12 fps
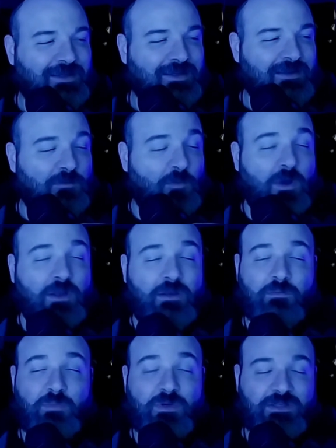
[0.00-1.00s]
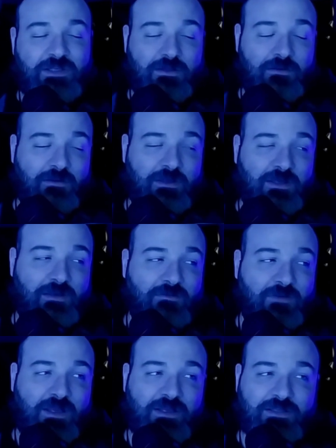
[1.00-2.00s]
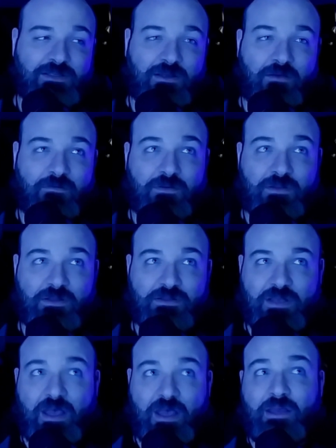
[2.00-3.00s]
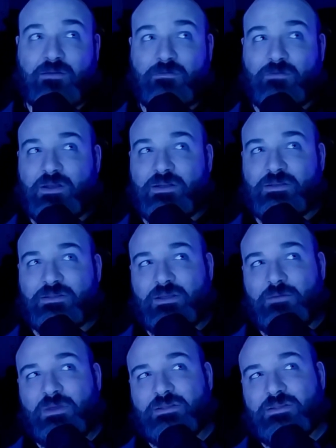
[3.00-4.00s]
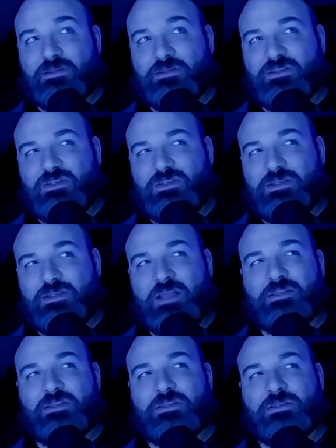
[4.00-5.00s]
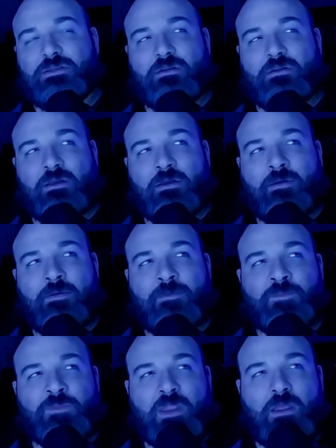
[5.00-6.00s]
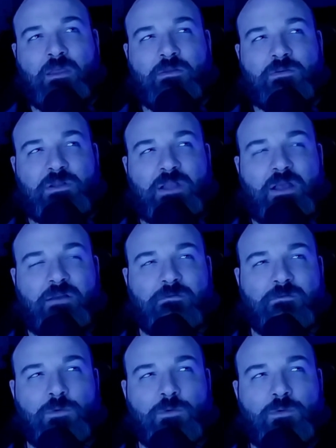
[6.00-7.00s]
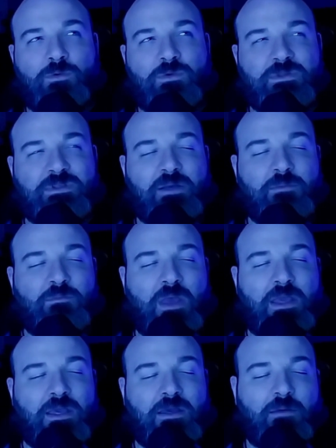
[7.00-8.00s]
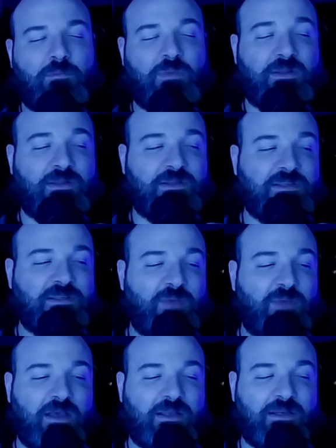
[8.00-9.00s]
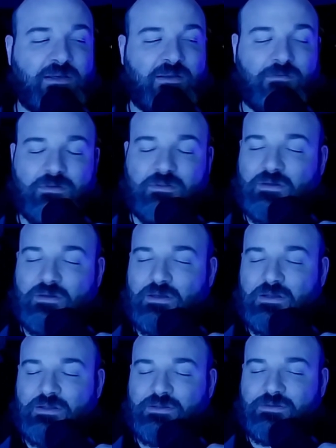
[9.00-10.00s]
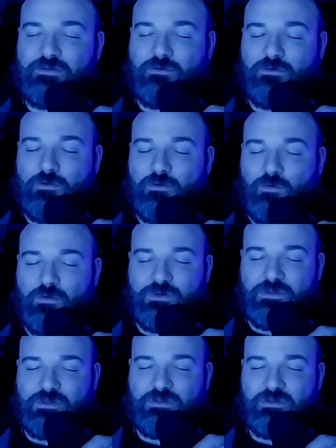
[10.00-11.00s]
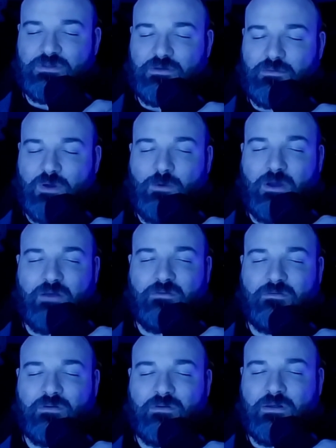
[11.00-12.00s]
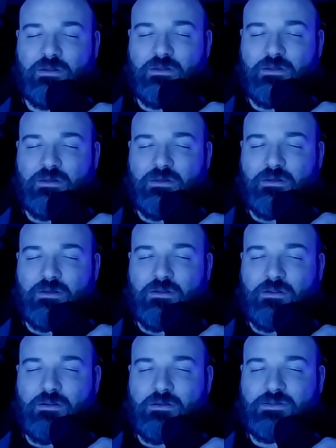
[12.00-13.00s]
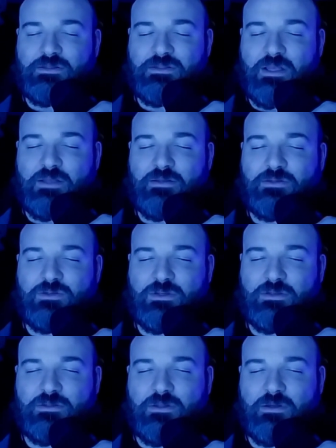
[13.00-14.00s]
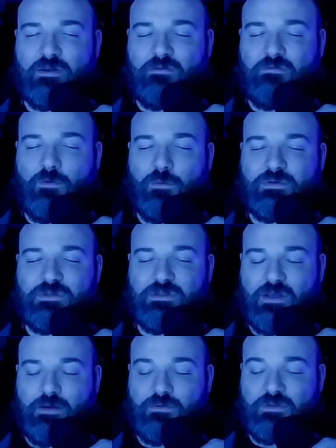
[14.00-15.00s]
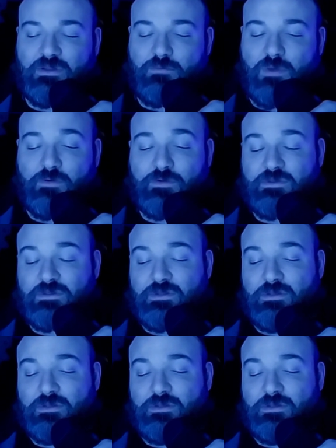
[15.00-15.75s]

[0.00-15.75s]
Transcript: One particularly fantasy novel that's high fantasy. It means it's dense and there's a lot of rules I'm making up on the spot and everything, and it's gorgeous, and my wife says she's looking forward to that one the most.